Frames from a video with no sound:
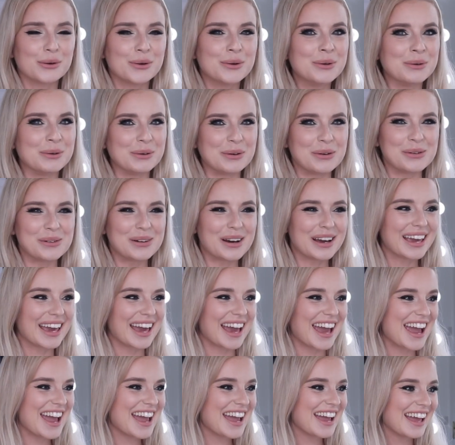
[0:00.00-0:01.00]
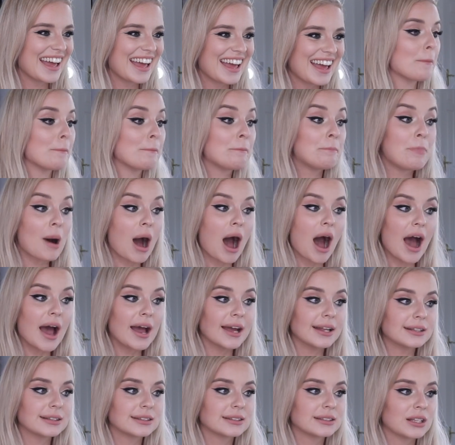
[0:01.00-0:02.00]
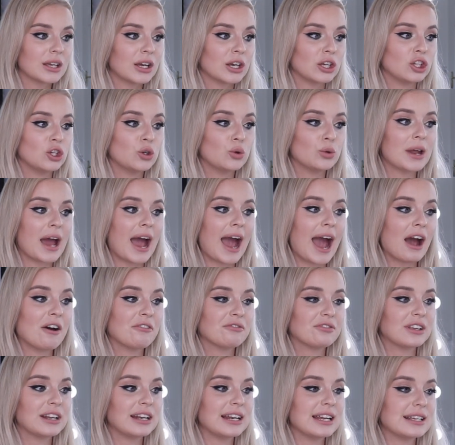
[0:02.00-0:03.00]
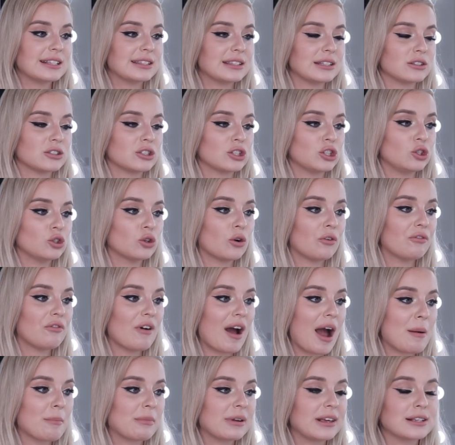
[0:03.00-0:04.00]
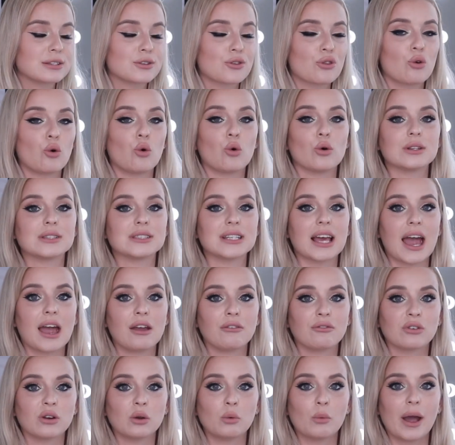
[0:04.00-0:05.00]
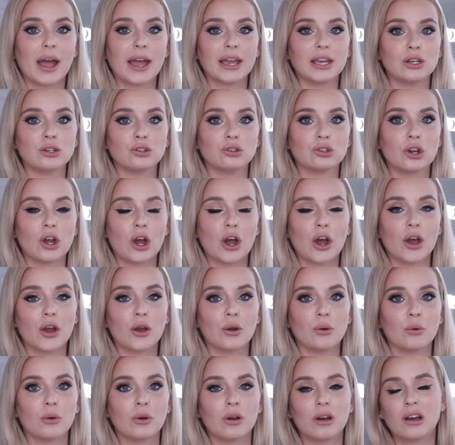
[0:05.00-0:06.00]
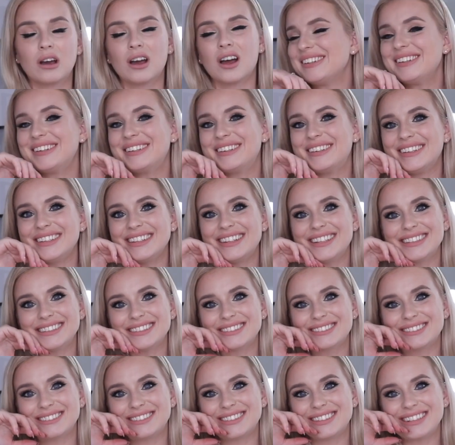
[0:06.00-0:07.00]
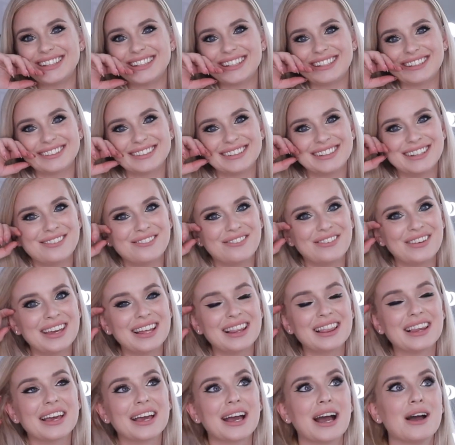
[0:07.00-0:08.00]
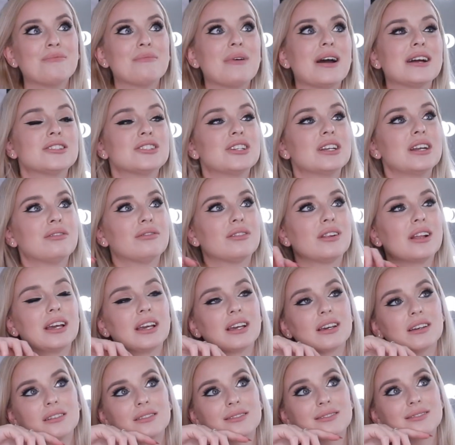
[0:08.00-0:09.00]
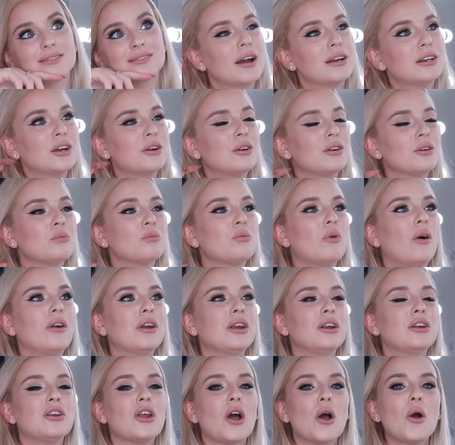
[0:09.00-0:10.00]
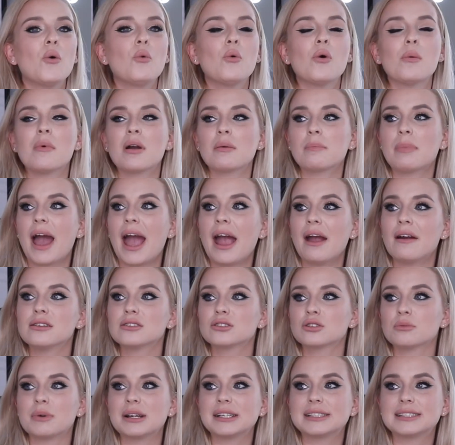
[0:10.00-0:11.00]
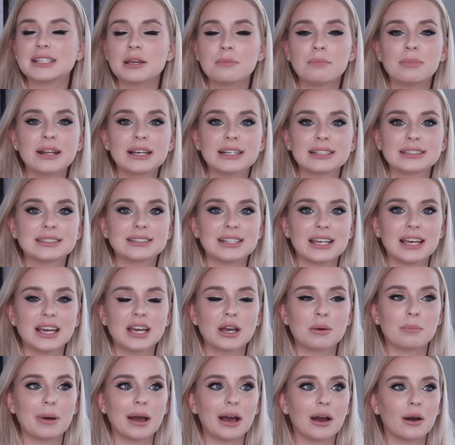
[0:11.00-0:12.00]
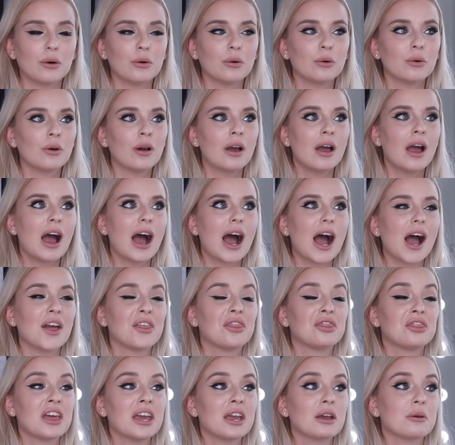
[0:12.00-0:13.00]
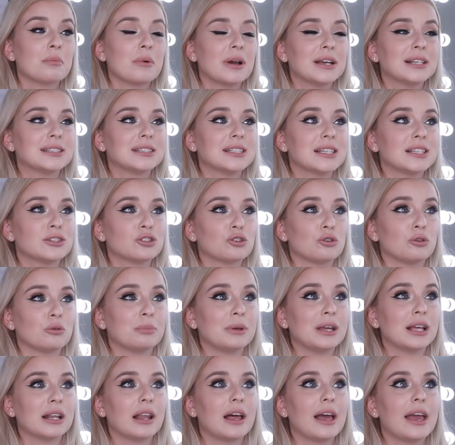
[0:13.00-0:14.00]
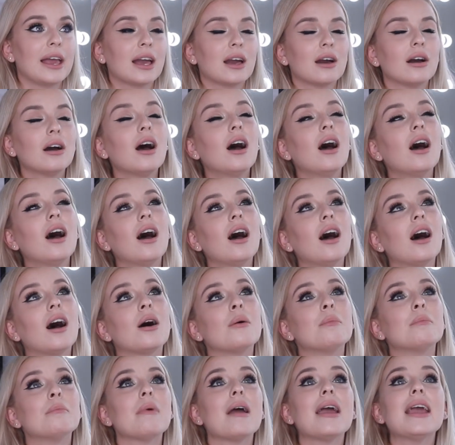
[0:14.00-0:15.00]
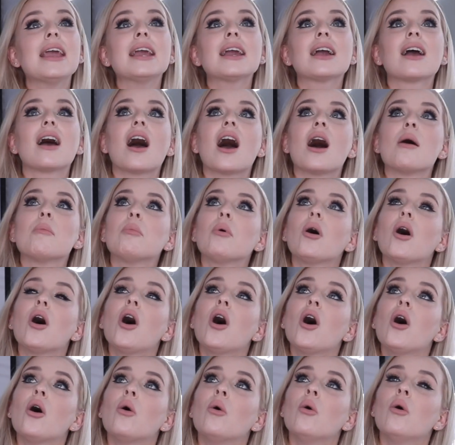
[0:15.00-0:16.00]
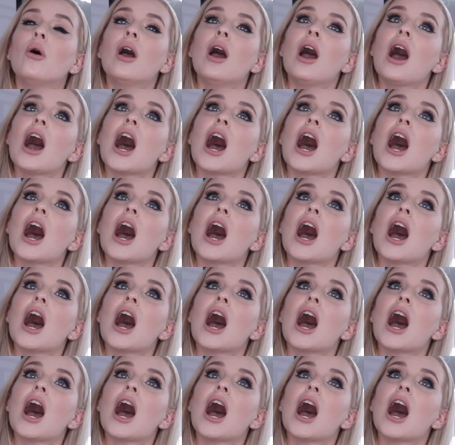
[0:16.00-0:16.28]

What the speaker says: Oh, okay. But you'd have to listen to your family's thoughts everywhere you'd go. Oh, that's quite creepy. Like, imagine if like I don't want to know what my parents or my siblings think about. I think my sister would be like, oh, makeup. Oh,